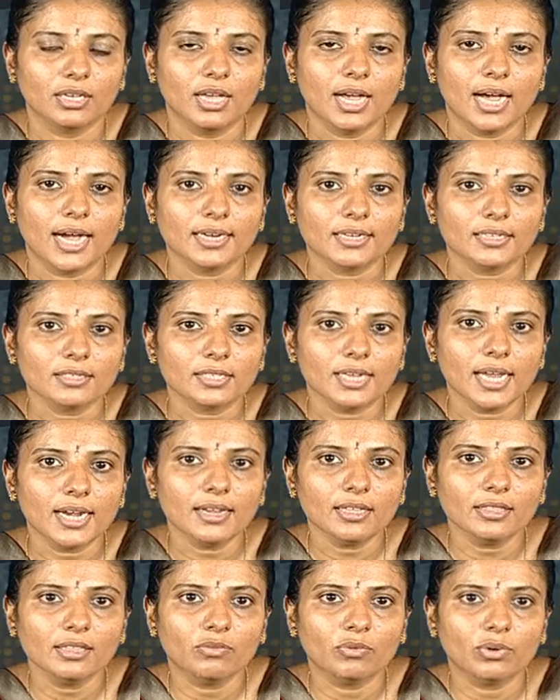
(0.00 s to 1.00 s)

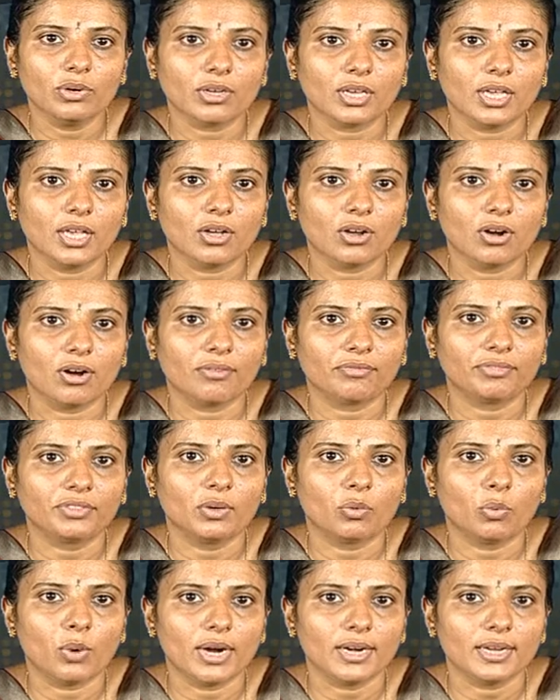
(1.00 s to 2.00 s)
Understanding the working of
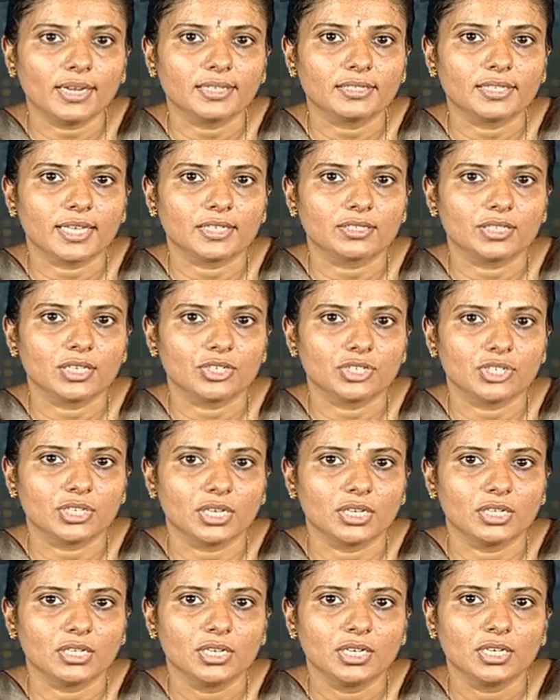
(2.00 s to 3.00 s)
the one is
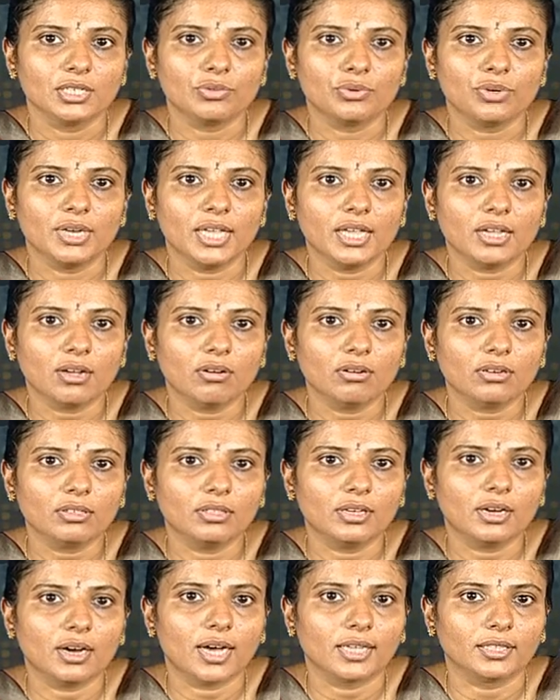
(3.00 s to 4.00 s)
essential to decode
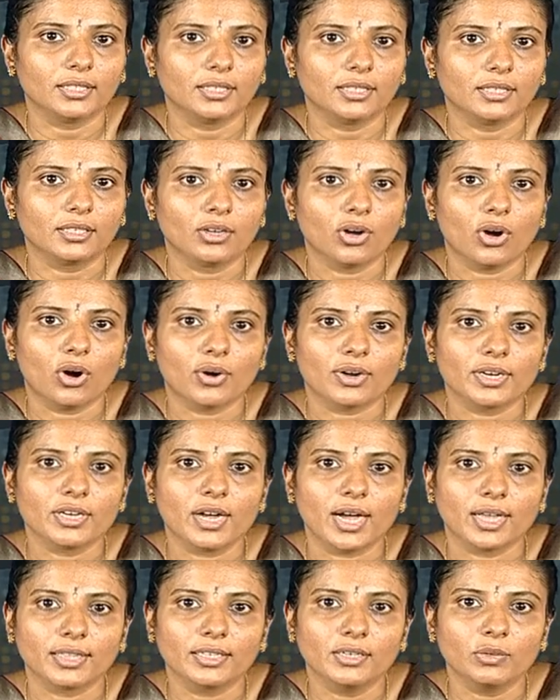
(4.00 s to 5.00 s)
the other, or in
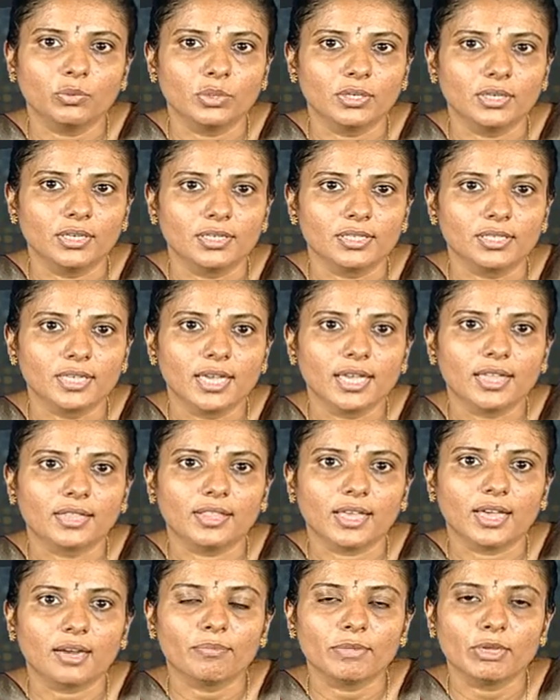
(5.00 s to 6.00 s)
other words,
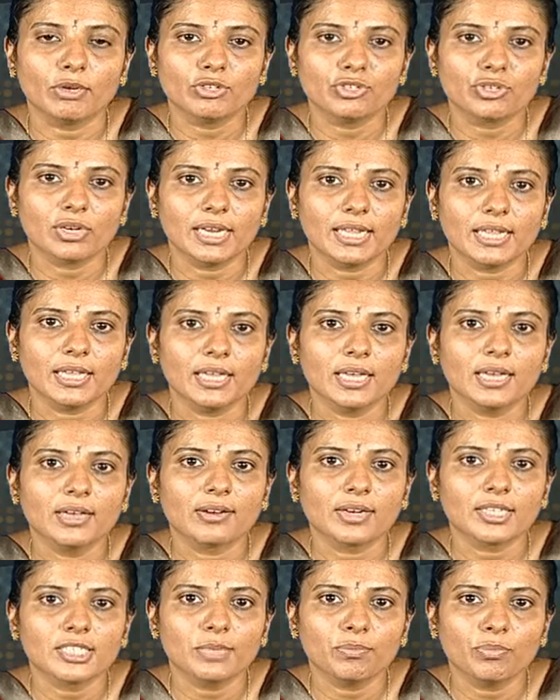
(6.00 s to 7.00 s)
they are mutually
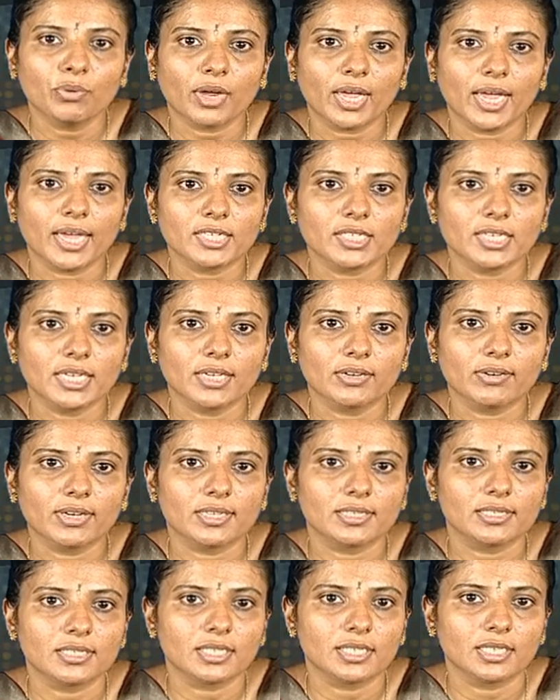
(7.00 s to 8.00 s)
reciprocating
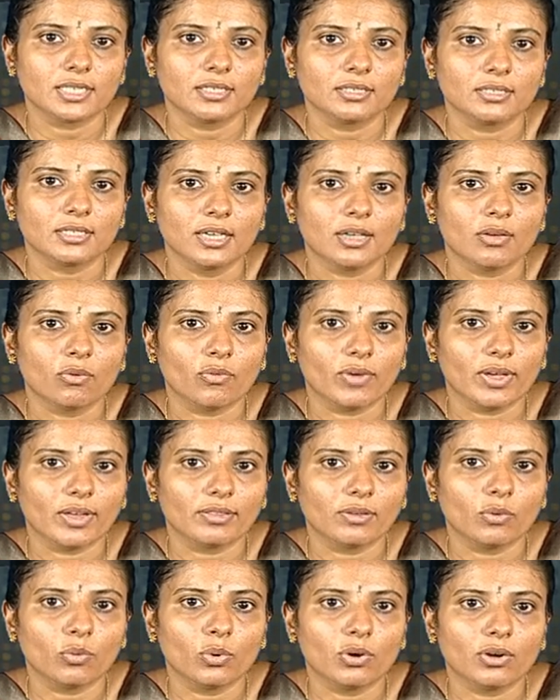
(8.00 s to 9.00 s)
registers where
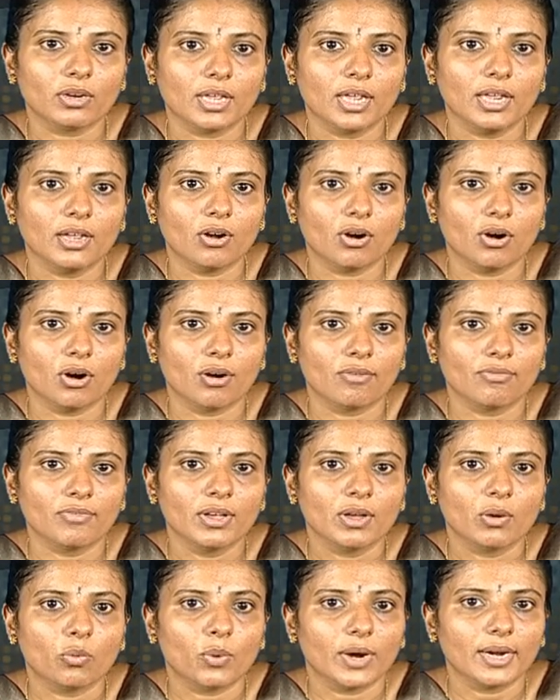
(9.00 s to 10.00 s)
the working of
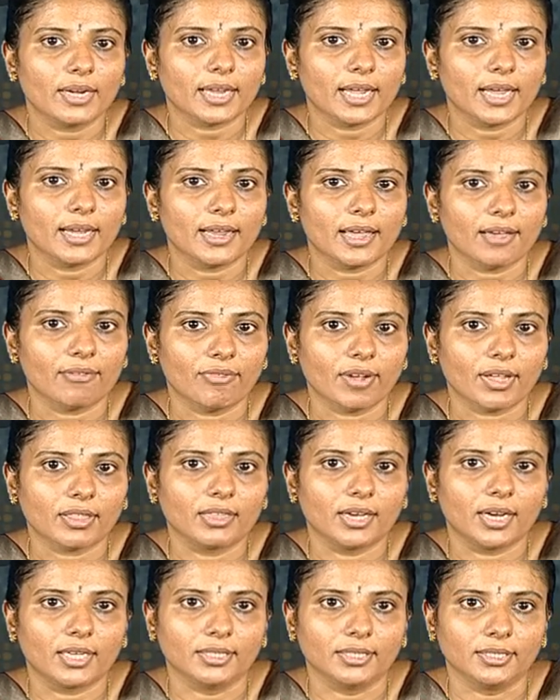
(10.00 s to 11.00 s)
one can affect
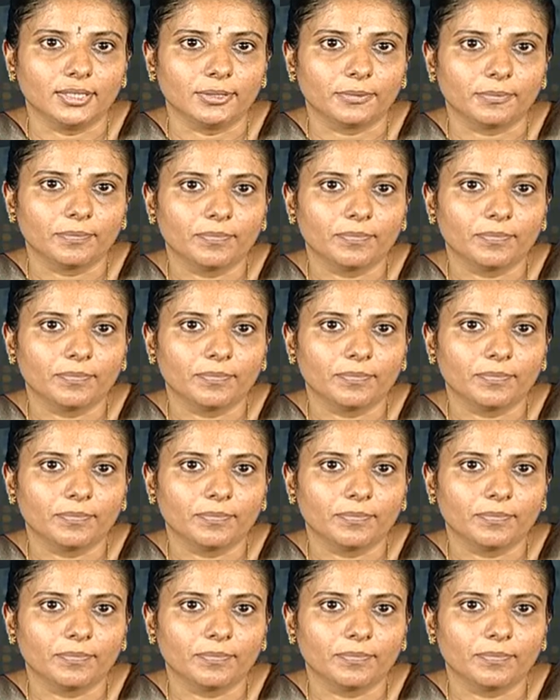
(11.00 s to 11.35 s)
the other.